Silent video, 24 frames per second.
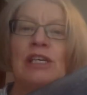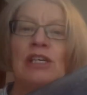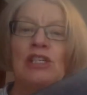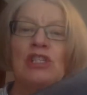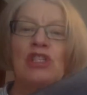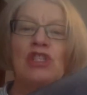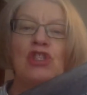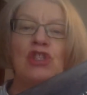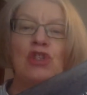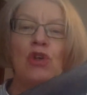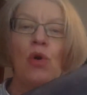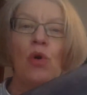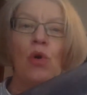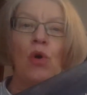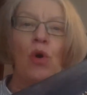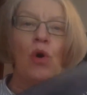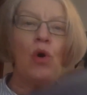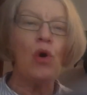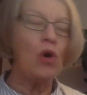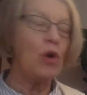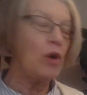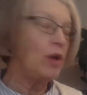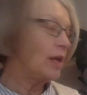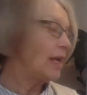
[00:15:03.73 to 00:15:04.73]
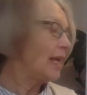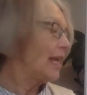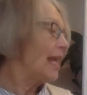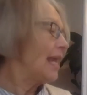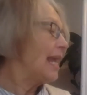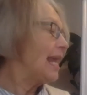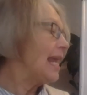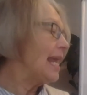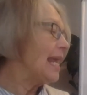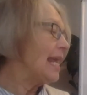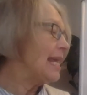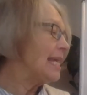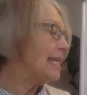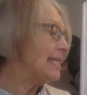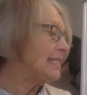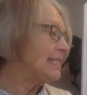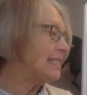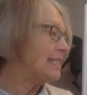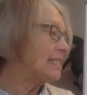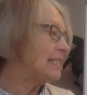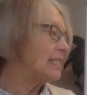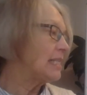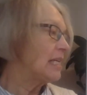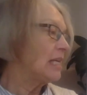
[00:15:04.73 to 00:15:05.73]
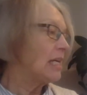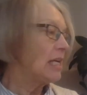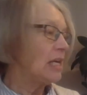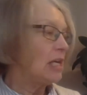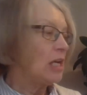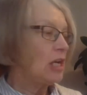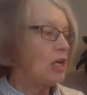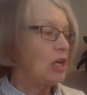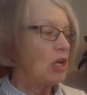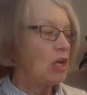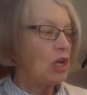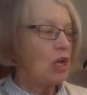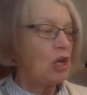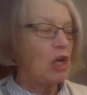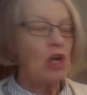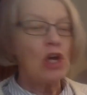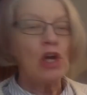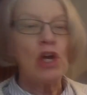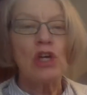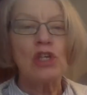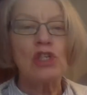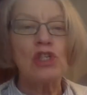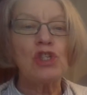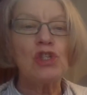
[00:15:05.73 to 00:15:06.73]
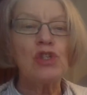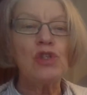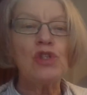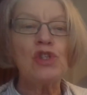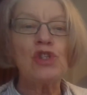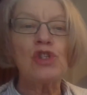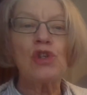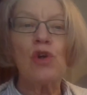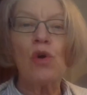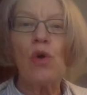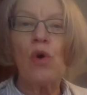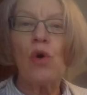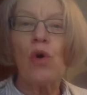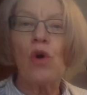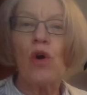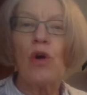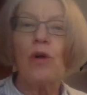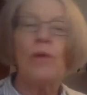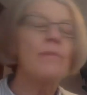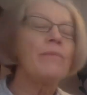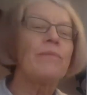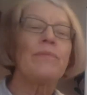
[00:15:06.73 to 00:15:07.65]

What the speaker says: a saw is to saw.